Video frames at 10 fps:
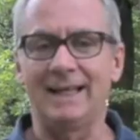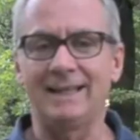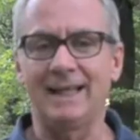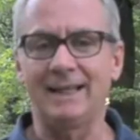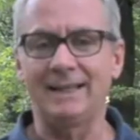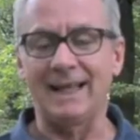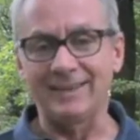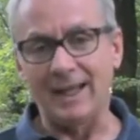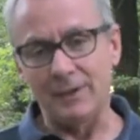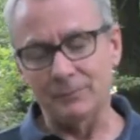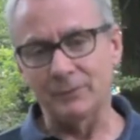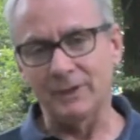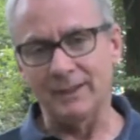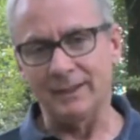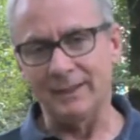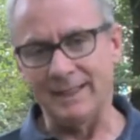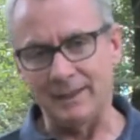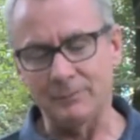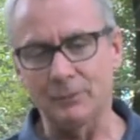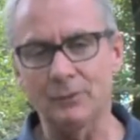then at every
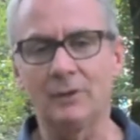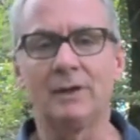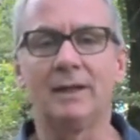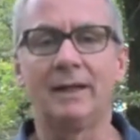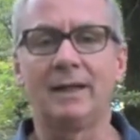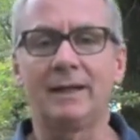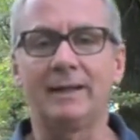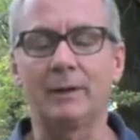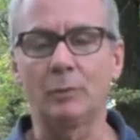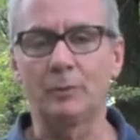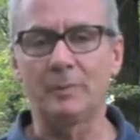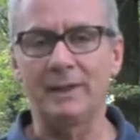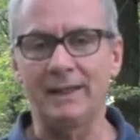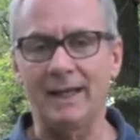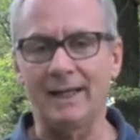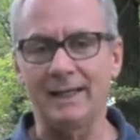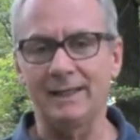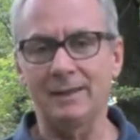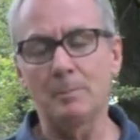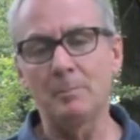level there will be a
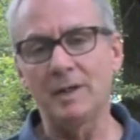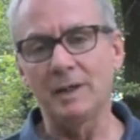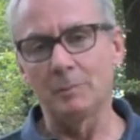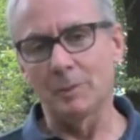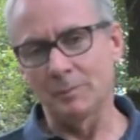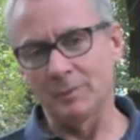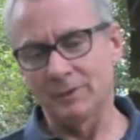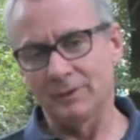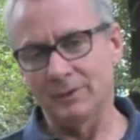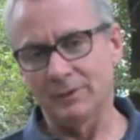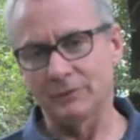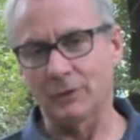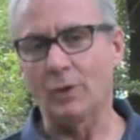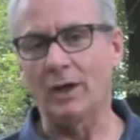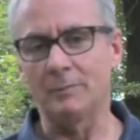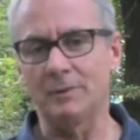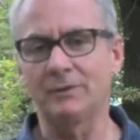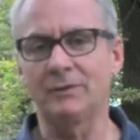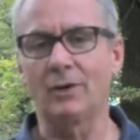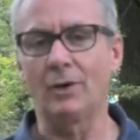minimum requirement
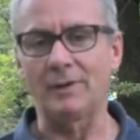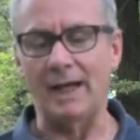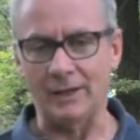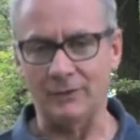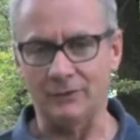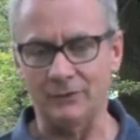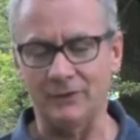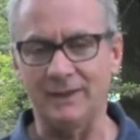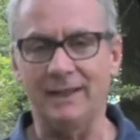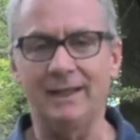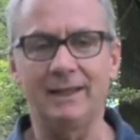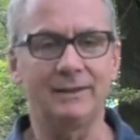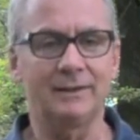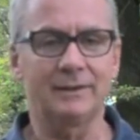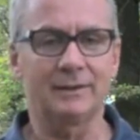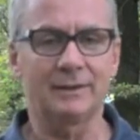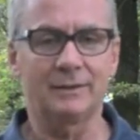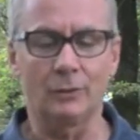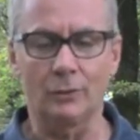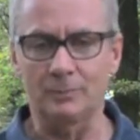of accuracy in
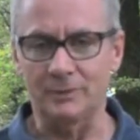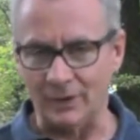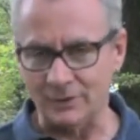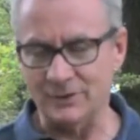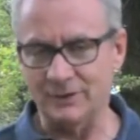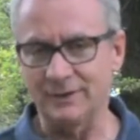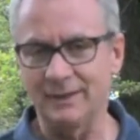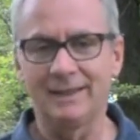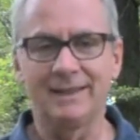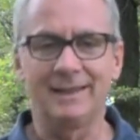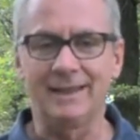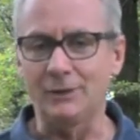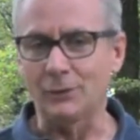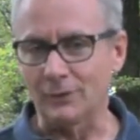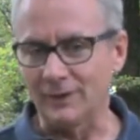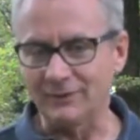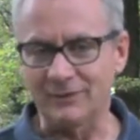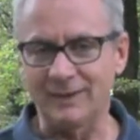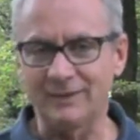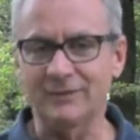your production, in your
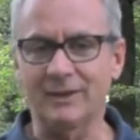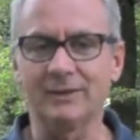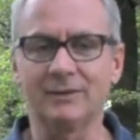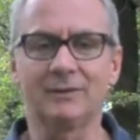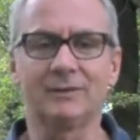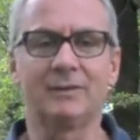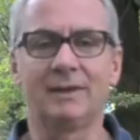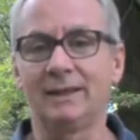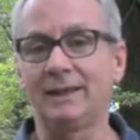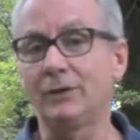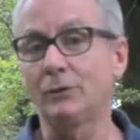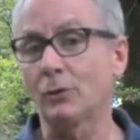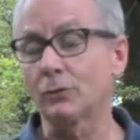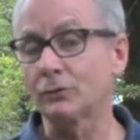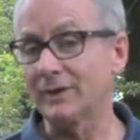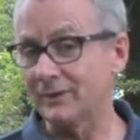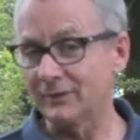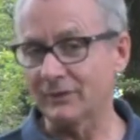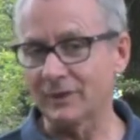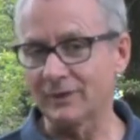listening skills, in your written
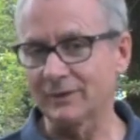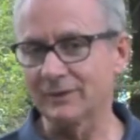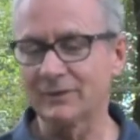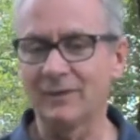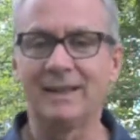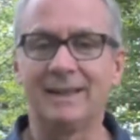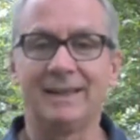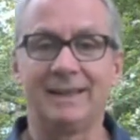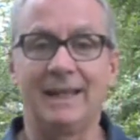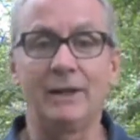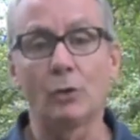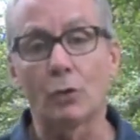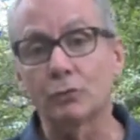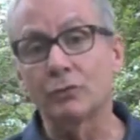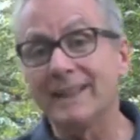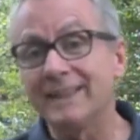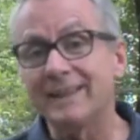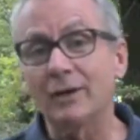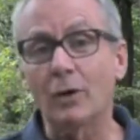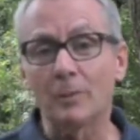skills, in your
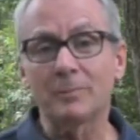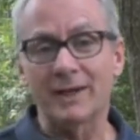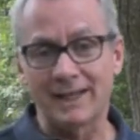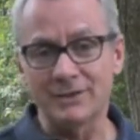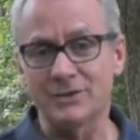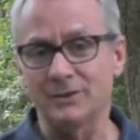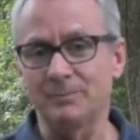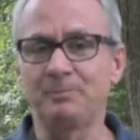reading comprehension,